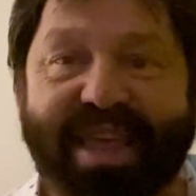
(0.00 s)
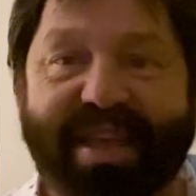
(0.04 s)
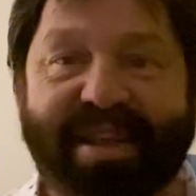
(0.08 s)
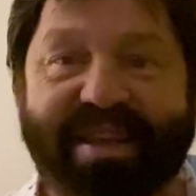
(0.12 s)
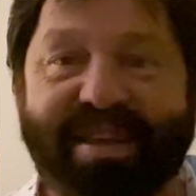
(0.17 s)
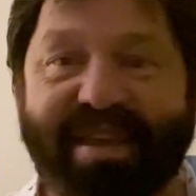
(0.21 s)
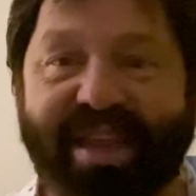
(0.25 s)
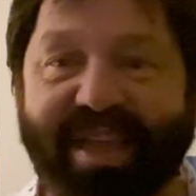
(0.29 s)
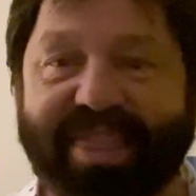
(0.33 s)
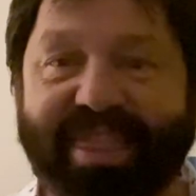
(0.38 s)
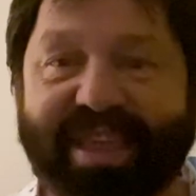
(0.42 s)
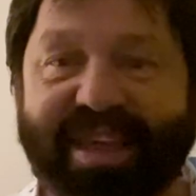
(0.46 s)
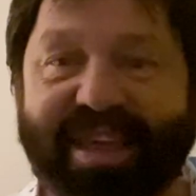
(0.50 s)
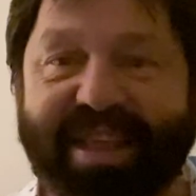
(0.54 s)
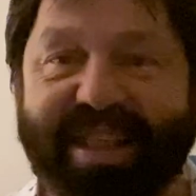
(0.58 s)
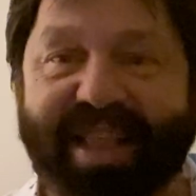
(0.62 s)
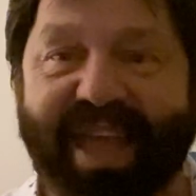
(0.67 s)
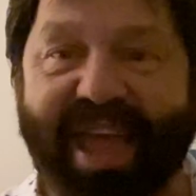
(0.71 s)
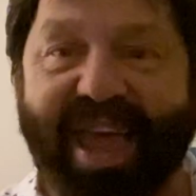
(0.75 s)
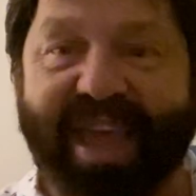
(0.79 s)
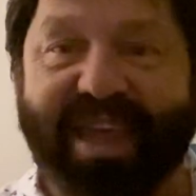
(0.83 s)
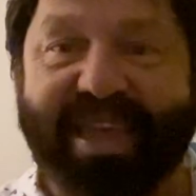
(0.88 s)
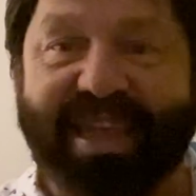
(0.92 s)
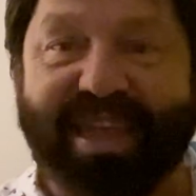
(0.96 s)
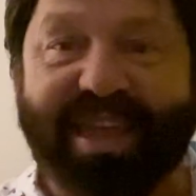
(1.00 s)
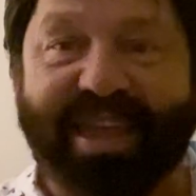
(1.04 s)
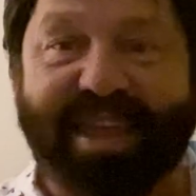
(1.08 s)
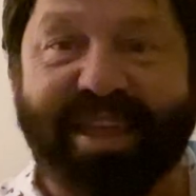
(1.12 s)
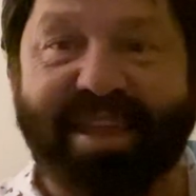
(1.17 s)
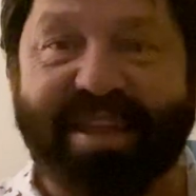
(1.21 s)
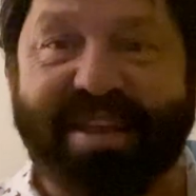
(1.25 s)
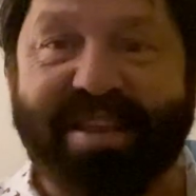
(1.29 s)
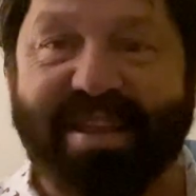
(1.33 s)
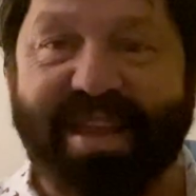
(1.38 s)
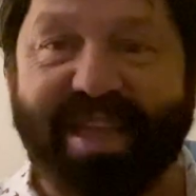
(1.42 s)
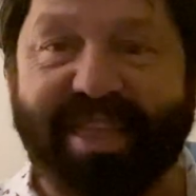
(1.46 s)
nothing lacking,
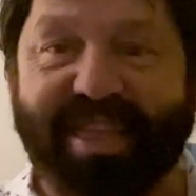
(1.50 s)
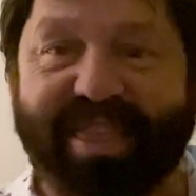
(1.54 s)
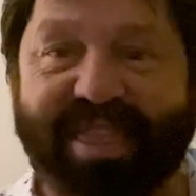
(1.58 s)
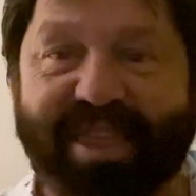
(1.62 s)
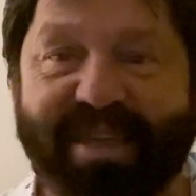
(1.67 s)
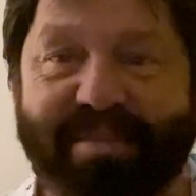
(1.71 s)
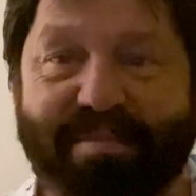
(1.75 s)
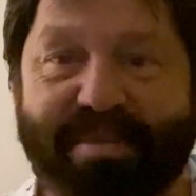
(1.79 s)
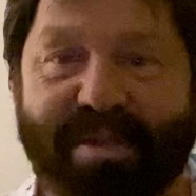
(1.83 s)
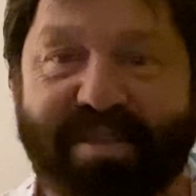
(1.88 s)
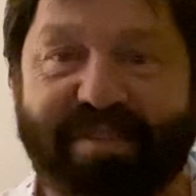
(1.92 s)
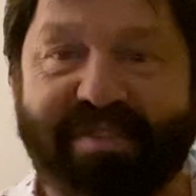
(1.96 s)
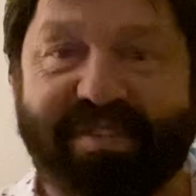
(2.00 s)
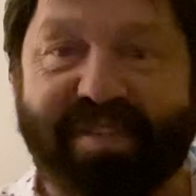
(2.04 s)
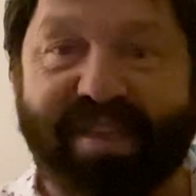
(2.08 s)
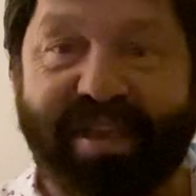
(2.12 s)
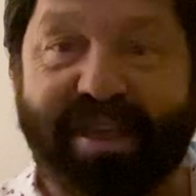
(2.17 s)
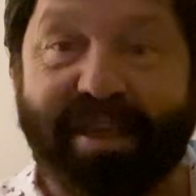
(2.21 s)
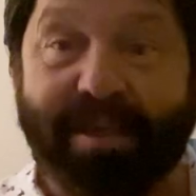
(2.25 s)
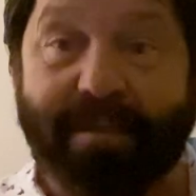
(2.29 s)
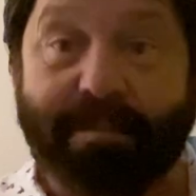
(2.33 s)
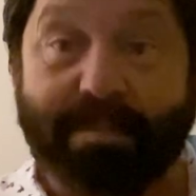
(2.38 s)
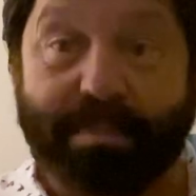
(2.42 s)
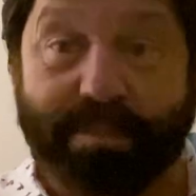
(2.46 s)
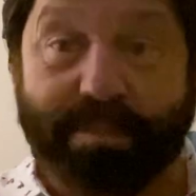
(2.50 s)
nothing missing,